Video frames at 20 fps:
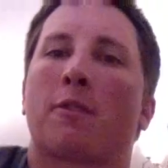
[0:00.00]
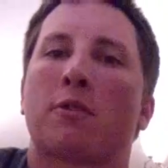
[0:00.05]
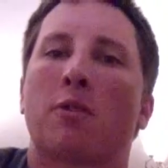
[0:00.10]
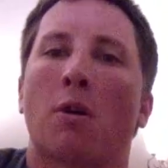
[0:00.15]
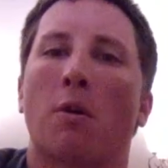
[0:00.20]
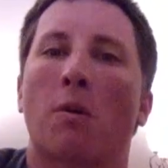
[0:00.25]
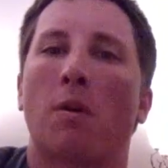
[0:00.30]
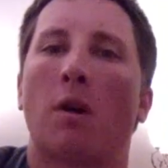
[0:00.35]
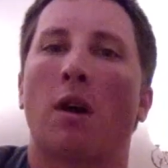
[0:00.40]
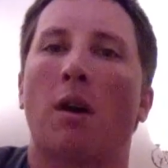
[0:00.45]

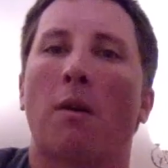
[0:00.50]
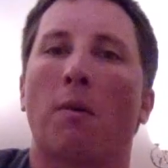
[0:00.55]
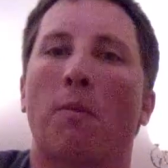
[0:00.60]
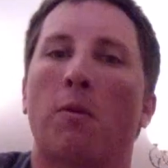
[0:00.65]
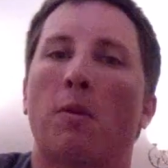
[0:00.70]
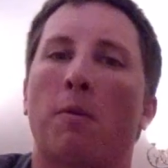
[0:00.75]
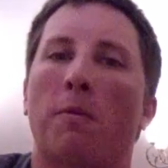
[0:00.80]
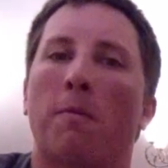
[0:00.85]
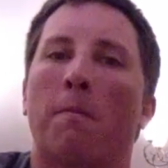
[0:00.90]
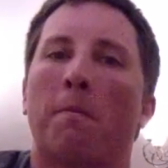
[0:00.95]
So
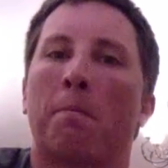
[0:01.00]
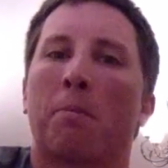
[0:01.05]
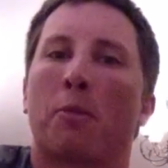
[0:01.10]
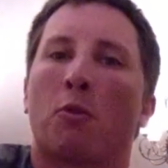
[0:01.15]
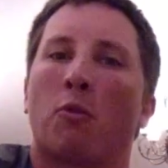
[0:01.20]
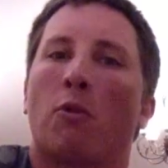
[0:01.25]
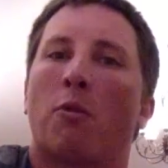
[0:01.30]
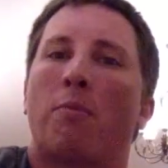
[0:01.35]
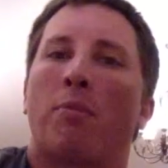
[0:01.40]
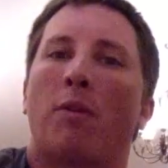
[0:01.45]

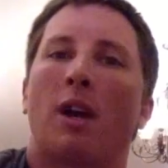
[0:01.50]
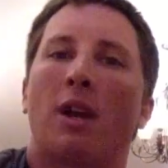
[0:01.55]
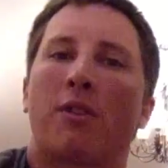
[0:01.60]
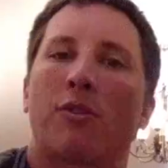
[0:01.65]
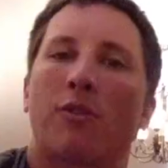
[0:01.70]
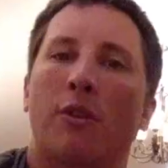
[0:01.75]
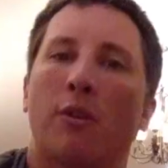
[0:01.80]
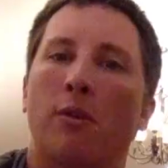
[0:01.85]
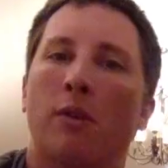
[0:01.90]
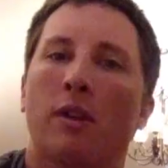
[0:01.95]
we'll play
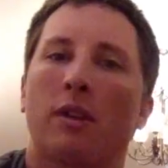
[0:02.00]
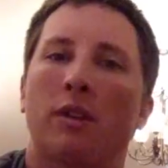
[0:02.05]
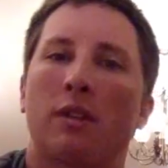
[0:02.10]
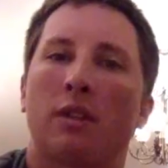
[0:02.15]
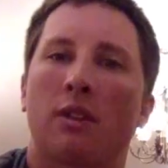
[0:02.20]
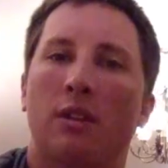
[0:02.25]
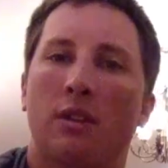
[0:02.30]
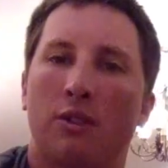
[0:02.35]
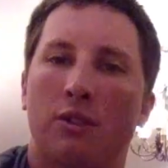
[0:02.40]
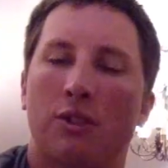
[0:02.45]
through
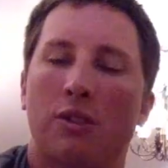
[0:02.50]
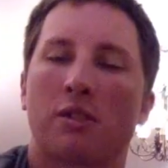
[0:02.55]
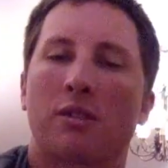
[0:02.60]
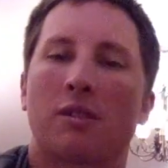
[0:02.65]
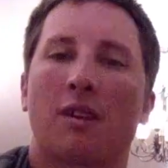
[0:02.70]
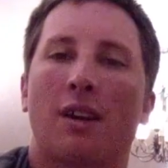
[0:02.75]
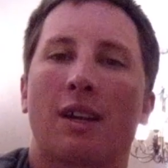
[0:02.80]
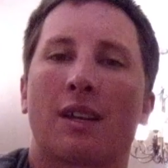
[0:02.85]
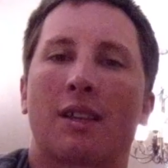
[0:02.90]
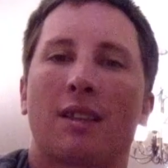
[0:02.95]
it
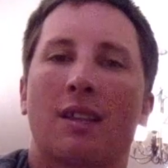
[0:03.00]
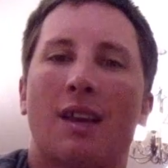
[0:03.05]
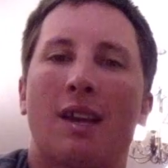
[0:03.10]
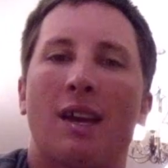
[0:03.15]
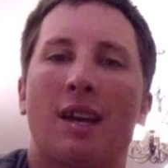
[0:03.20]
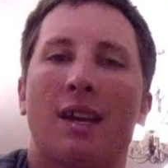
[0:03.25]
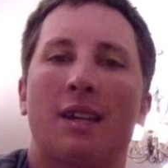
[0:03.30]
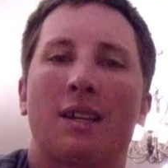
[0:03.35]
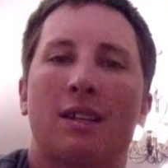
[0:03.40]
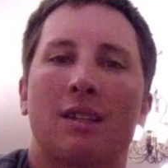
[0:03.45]
just like
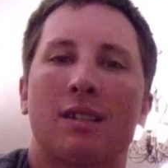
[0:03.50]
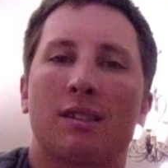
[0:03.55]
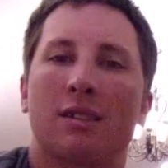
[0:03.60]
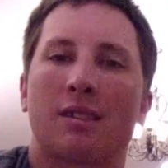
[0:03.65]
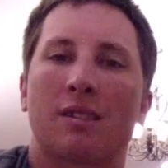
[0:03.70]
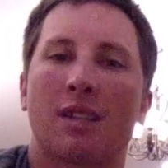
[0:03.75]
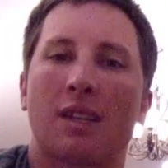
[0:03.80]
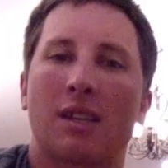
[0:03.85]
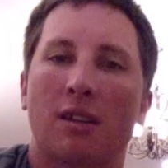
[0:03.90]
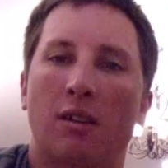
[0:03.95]
that and
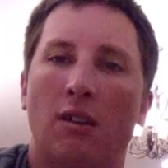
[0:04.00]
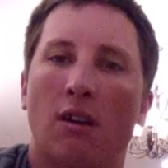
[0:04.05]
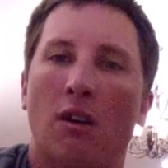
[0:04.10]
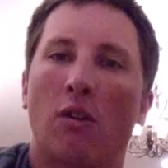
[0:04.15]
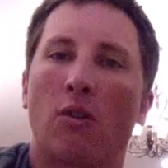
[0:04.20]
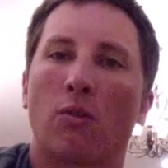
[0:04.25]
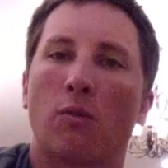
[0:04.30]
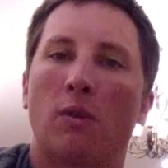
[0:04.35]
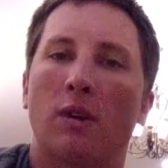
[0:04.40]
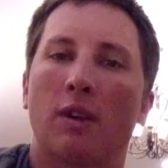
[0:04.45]
sing
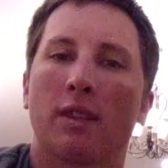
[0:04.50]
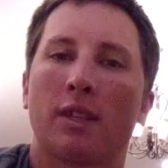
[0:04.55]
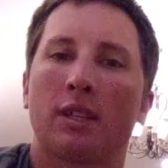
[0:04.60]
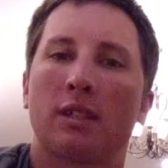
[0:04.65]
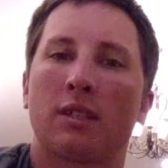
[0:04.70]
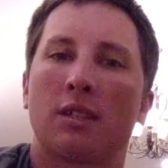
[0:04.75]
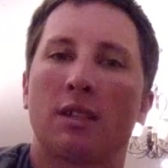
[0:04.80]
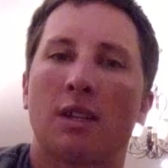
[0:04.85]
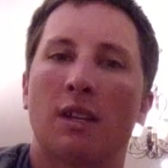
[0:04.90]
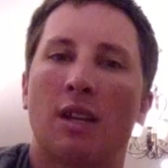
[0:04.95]
along with
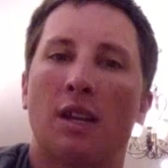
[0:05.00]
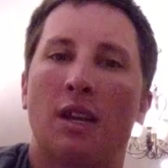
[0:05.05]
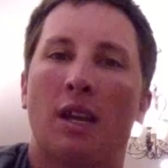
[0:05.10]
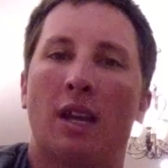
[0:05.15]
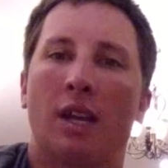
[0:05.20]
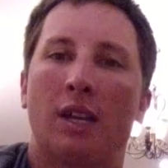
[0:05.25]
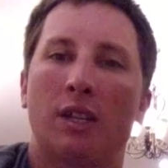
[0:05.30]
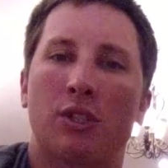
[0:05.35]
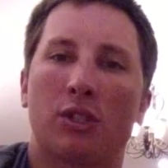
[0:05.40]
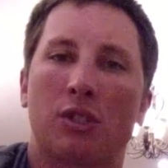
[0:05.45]
it
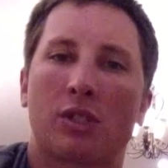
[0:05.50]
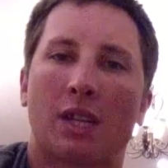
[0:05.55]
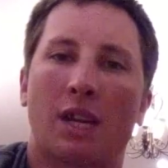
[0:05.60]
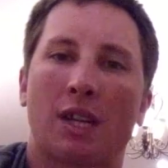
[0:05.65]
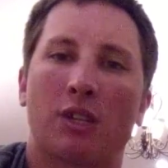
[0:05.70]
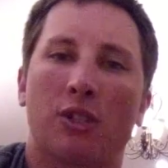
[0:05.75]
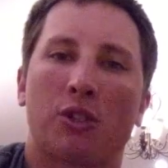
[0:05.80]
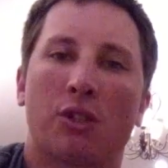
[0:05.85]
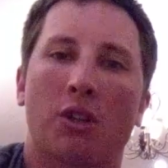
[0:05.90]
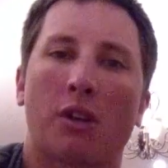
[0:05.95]
and just
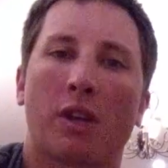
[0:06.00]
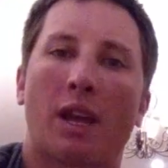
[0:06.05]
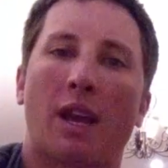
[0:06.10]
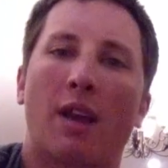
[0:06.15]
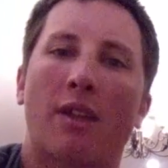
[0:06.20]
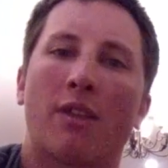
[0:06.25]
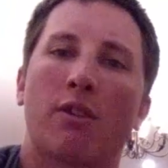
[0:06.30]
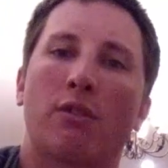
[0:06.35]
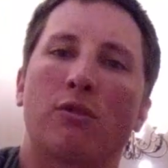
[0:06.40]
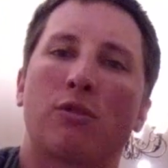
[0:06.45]
kind of show you
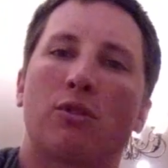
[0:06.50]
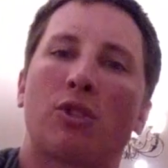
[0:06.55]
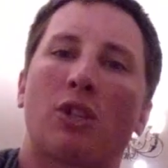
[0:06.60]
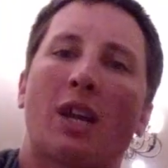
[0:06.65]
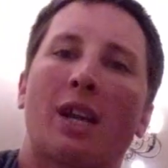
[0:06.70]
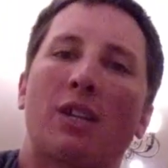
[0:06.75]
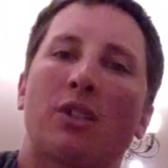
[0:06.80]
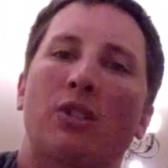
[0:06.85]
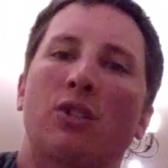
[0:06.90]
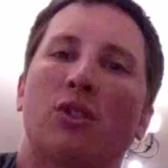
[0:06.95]
how those
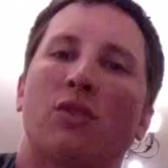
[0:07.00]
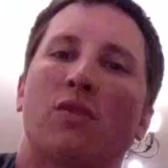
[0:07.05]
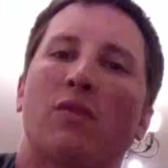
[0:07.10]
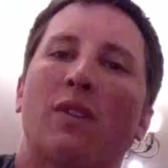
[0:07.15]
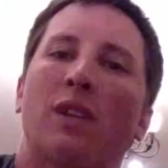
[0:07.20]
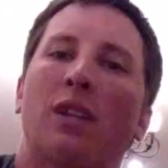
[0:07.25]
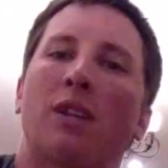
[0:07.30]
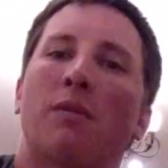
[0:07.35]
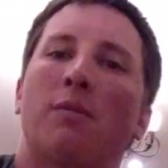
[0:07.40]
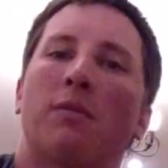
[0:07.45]
changes
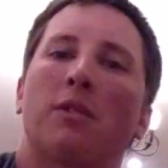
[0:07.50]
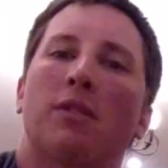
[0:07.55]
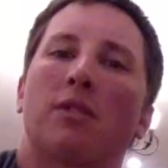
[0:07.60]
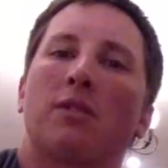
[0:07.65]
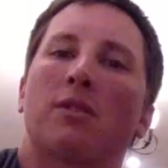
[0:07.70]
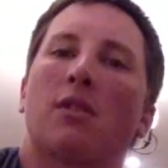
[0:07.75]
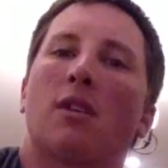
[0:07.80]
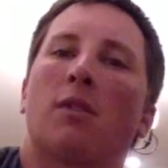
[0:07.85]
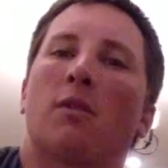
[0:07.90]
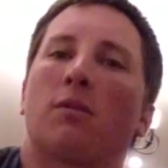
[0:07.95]
fit in with
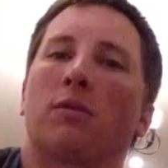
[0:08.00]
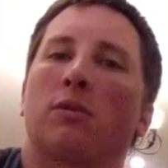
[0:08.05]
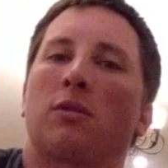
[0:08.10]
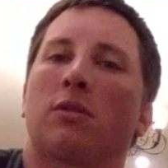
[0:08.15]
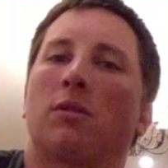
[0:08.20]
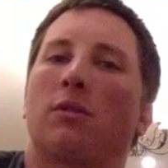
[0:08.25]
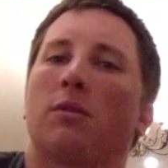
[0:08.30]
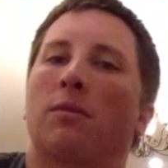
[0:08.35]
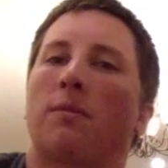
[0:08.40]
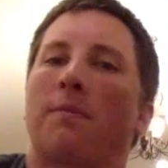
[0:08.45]
the song.
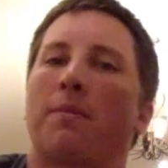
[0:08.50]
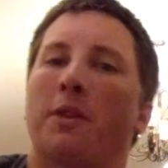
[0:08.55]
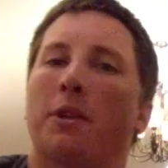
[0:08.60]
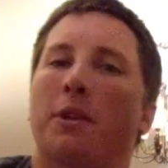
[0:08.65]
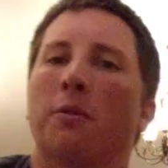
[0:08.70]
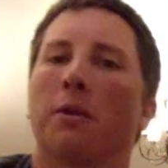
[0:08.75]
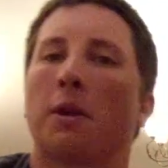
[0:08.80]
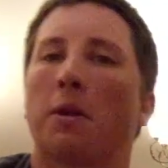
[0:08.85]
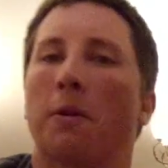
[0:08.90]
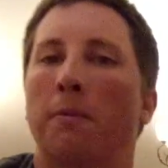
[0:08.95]
So
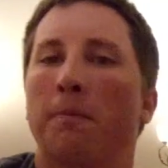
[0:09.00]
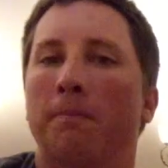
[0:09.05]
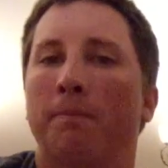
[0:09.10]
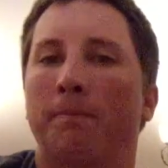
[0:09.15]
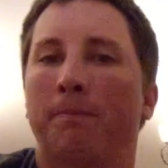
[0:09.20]
here we go.